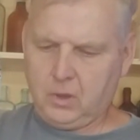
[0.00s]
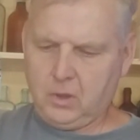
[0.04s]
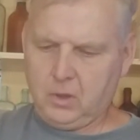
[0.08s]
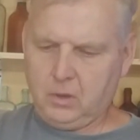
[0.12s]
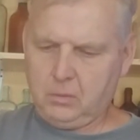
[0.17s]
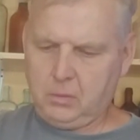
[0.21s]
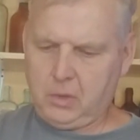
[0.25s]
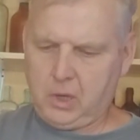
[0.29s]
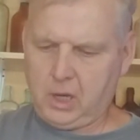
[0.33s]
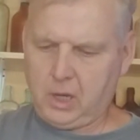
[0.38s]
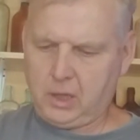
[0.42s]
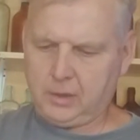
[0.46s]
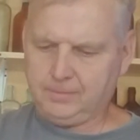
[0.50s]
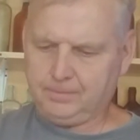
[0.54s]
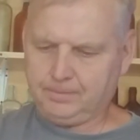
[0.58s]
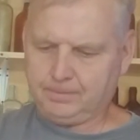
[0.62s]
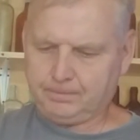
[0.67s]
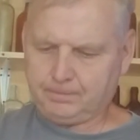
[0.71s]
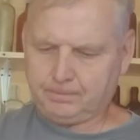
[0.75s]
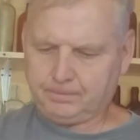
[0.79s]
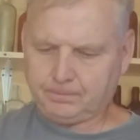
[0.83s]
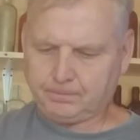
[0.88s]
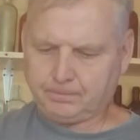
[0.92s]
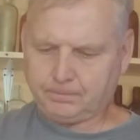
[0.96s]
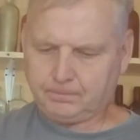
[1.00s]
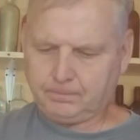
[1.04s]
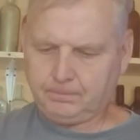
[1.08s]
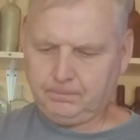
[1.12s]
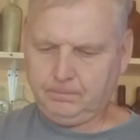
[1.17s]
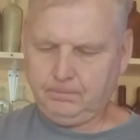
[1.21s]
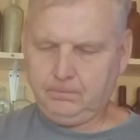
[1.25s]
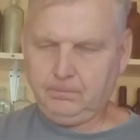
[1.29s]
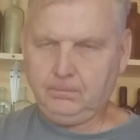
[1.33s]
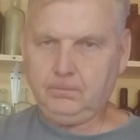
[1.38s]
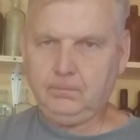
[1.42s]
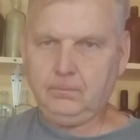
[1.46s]
But
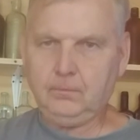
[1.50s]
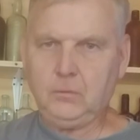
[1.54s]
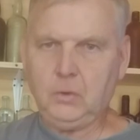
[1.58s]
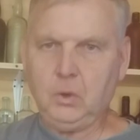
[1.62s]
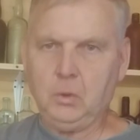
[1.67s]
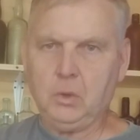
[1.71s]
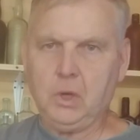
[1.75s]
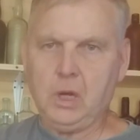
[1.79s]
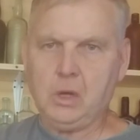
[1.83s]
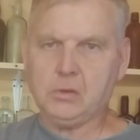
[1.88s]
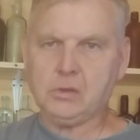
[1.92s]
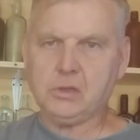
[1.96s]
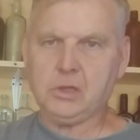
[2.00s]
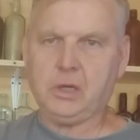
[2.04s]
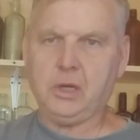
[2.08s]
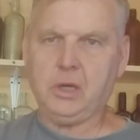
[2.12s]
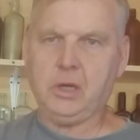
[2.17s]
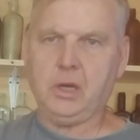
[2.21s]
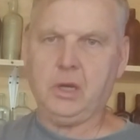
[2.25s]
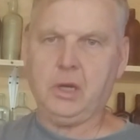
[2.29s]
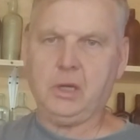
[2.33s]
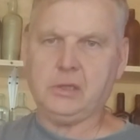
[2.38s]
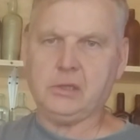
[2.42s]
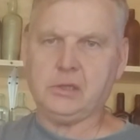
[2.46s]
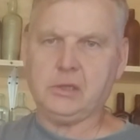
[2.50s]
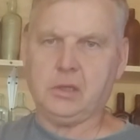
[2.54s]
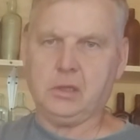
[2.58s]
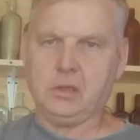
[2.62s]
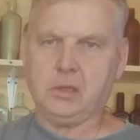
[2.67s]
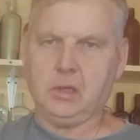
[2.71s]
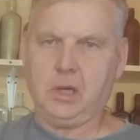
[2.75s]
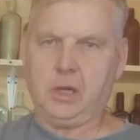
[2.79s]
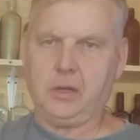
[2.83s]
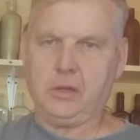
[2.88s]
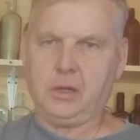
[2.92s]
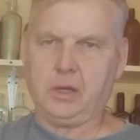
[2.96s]
when I was a kid,
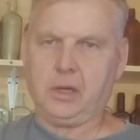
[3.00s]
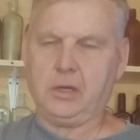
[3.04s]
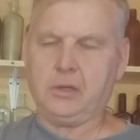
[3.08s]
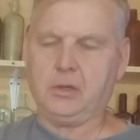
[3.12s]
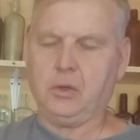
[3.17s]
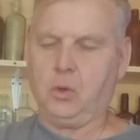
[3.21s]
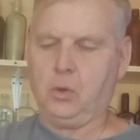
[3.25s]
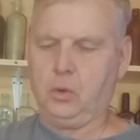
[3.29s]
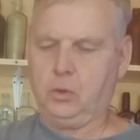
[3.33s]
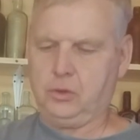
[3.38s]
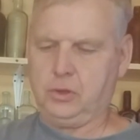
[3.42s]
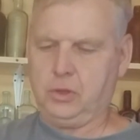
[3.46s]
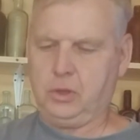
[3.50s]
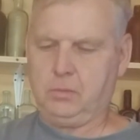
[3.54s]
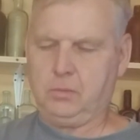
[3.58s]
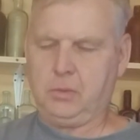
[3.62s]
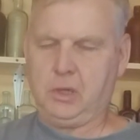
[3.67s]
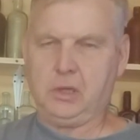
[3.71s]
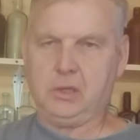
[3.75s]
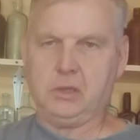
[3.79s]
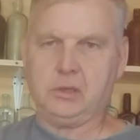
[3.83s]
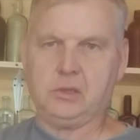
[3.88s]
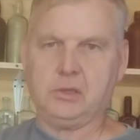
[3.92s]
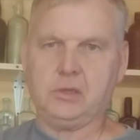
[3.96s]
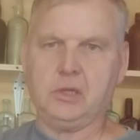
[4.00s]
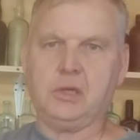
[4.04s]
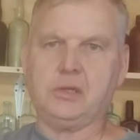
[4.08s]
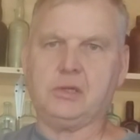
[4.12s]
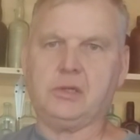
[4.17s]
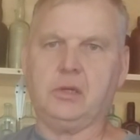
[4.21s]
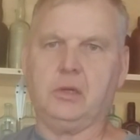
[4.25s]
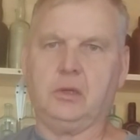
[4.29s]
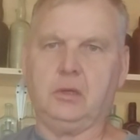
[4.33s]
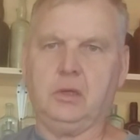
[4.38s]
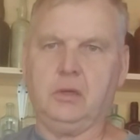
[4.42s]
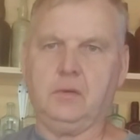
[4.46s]
I think I told you, my sister
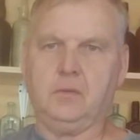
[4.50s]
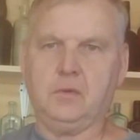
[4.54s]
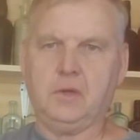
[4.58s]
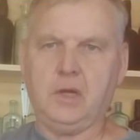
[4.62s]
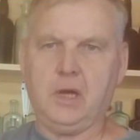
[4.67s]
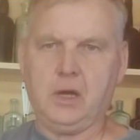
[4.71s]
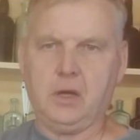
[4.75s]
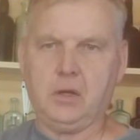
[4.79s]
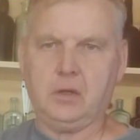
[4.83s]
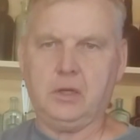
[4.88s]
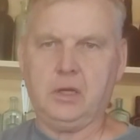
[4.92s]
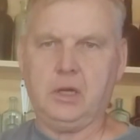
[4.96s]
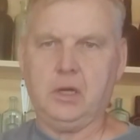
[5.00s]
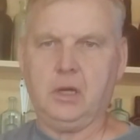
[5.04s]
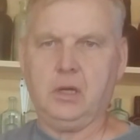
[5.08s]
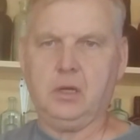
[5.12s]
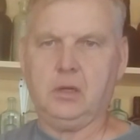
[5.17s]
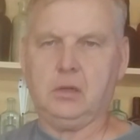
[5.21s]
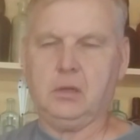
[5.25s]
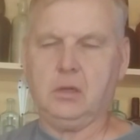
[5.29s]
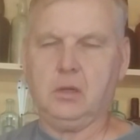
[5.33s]
lived down there.